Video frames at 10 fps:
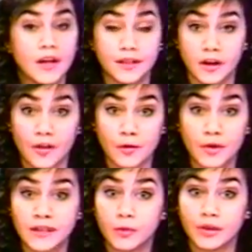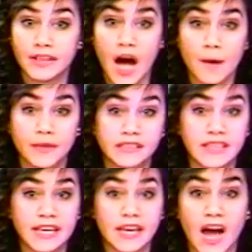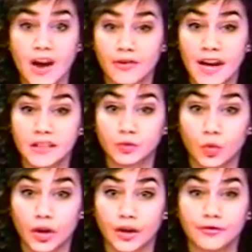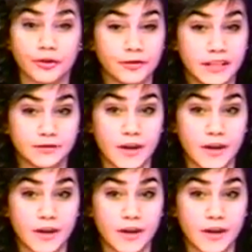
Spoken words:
the government would not be taking Iran's word for face